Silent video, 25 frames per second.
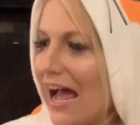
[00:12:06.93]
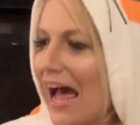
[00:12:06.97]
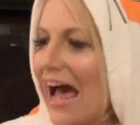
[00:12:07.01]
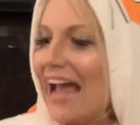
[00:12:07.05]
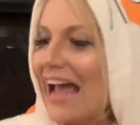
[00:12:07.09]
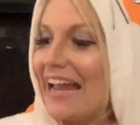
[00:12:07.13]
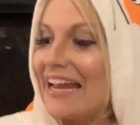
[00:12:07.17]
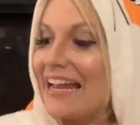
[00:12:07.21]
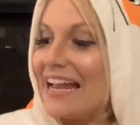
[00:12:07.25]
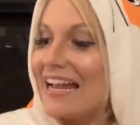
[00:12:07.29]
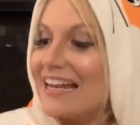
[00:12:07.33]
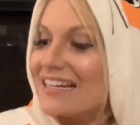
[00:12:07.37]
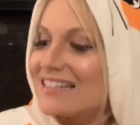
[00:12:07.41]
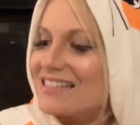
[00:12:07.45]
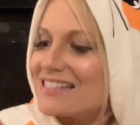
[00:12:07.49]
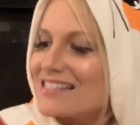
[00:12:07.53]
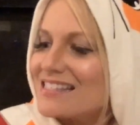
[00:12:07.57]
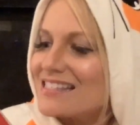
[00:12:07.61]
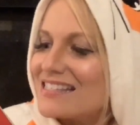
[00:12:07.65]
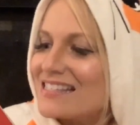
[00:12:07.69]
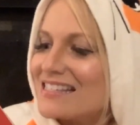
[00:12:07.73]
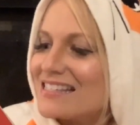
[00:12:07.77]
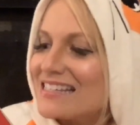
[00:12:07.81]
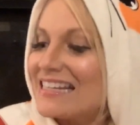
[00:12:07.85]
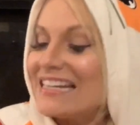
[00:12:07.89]
I had
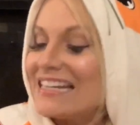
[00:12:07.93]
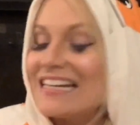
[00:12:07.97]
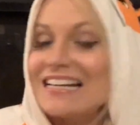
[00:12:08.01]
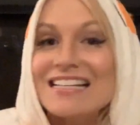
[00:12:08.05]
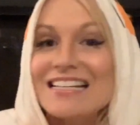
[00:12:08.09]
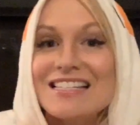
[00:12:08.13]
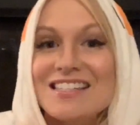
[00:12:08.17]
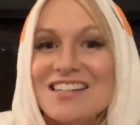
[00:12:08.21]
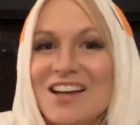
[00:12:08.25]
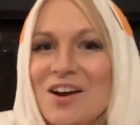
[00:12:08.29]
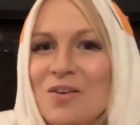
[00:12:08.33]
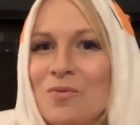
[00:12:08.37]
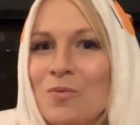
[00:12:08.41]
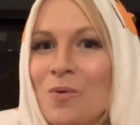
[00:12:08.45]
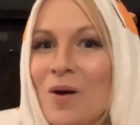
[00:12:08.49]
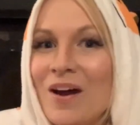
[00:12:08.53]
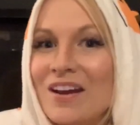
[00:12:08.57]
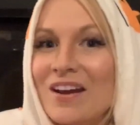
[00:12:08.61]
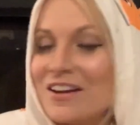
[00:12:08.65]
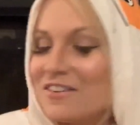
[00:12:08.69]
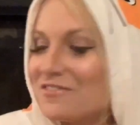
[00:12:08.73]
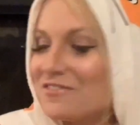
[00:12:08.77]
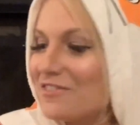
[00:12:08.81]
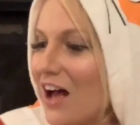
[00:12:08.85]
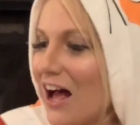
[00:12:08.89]
sneaked
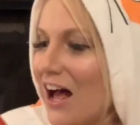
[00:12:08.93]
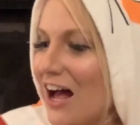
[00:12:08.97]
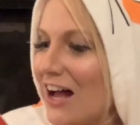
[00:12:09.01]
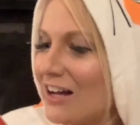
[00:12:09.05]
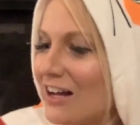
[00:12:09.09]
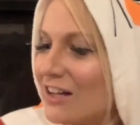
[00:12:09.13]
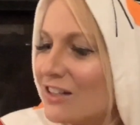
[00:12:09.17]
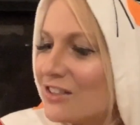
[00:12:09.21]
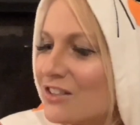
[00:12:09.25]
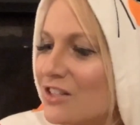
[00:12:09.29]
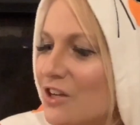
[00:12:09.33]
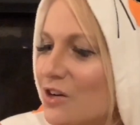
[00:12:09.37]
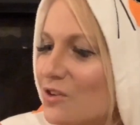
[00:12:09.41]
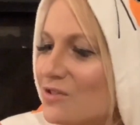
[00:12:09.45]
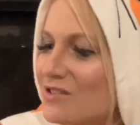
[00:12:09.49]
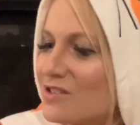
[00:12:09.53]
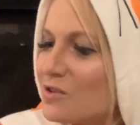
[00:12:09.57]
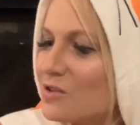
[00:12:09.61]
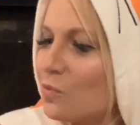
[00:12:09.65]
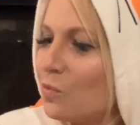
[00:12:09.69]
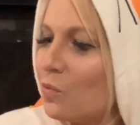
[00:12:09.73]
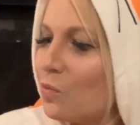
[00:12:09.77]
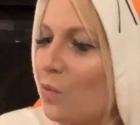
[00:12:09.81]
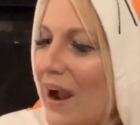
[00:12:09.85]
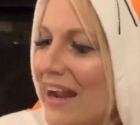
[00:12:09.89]
one of Aldo's
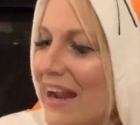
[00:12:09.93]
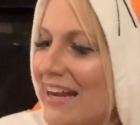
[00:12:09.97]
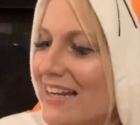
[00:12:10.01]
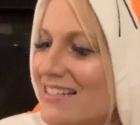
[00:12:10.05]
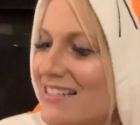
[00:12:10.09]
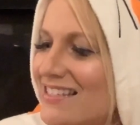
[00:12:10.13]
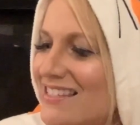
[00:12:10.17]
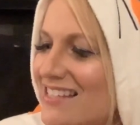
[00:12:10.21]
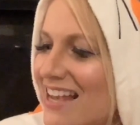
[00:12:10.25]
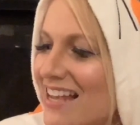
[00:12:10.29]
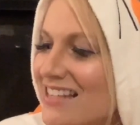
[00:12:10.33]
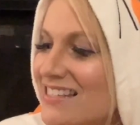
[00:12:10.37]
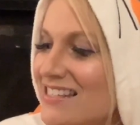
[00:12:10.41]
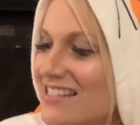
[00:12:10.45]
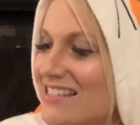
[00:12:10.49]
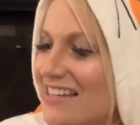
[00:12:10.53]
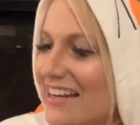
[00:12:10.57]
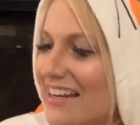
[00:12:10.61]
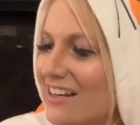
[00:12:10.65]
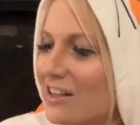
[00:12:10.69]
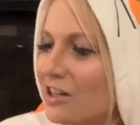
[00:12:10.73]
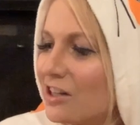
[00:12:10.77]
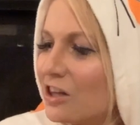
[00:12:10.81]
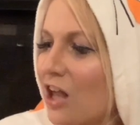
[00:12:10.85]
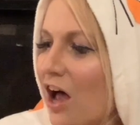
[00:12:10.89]
white
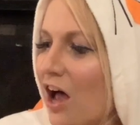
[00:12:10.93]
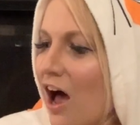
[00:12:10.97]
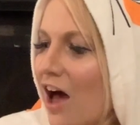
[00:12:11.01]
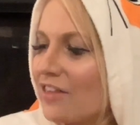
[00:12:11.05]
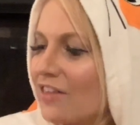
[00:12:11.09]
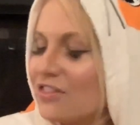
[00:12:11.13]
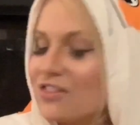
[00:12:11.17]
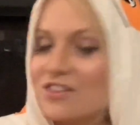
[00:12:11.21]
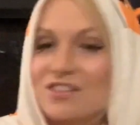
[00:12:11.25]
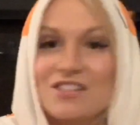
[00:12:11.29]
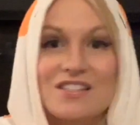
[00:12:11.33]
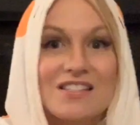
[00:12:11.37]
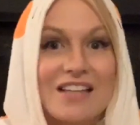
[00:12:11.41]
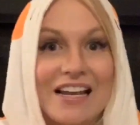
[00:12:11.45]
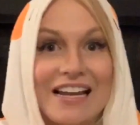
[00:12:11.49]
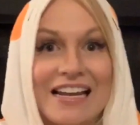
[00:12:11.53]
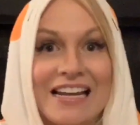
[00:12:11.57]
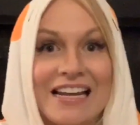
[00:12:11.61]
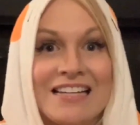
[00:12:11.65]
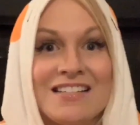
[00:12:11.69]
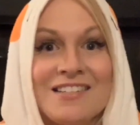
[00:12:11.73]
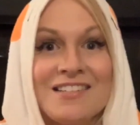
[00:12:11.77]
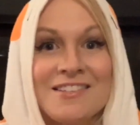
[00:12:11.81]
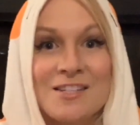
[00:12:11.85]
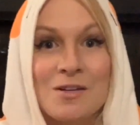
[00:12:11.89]
dusting cloths
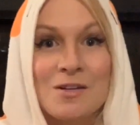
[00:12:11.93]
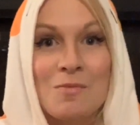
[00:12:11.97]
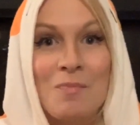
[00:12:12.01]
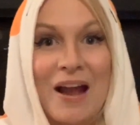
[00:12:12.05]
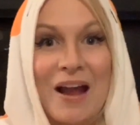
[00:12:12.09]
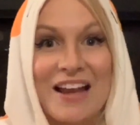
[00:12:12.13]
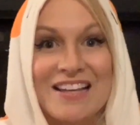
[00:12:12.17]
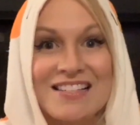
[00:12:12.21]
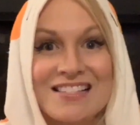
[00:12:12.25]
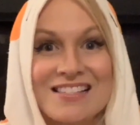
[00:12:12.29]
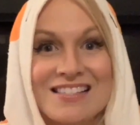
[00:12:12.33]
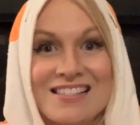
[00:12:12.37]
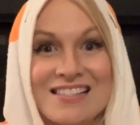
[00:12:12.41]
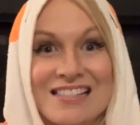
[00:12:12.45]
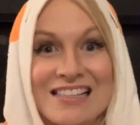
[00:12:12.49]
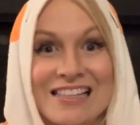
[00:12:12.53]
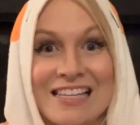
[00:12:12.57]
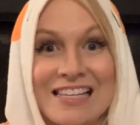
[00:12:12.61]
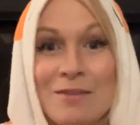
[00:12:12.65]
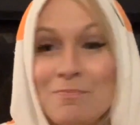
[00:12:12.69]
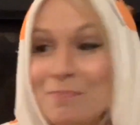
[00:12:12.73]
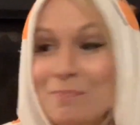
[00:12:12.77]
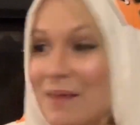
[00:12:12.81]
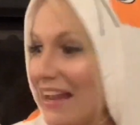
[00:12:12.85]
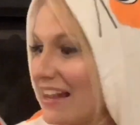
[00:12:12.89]
into my
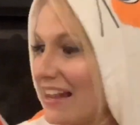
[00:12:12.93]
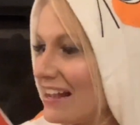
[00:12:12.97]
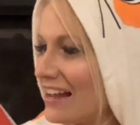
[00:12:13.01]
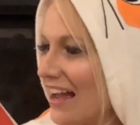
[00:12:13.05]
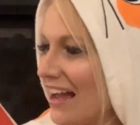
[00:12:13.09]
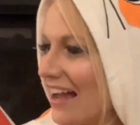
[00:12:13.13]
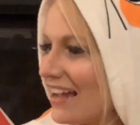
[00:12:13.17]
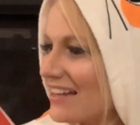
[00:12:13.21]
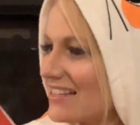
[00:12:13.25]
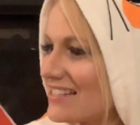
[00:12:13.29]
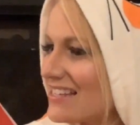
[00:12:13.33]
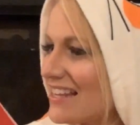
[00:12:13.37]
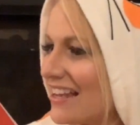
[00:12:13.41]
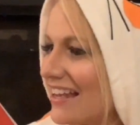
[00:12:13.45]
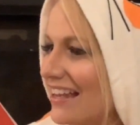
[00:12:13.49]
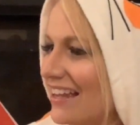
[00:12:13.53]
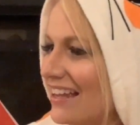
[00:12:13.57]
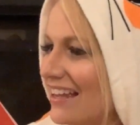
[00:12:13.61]
sleeping hut.